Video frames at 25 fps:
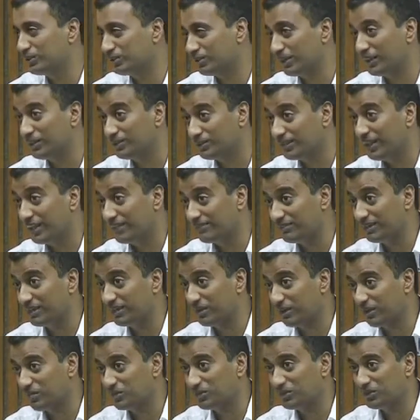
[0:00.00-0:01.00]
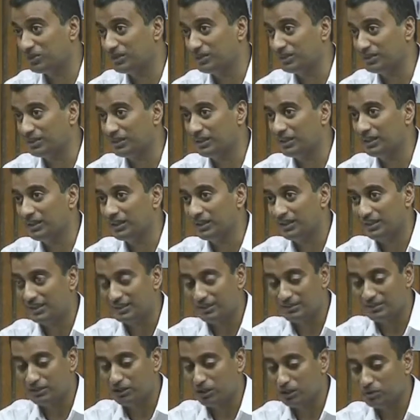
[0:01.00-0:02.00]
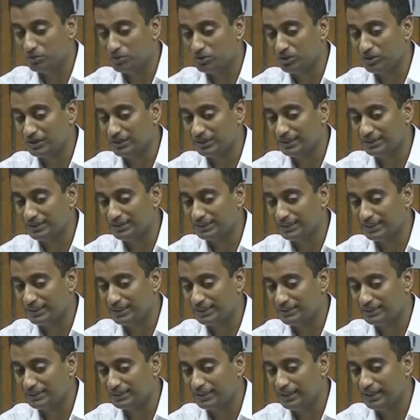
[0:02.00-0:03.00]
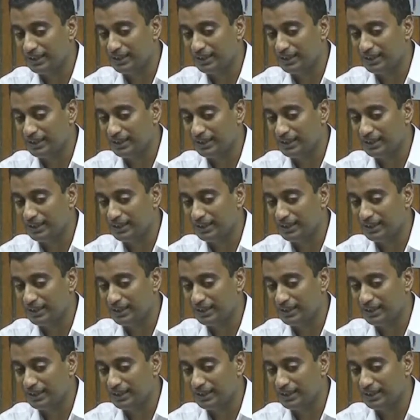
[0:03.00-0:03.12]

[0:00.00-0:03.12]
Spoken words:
So I don't have that option, easy option in this case.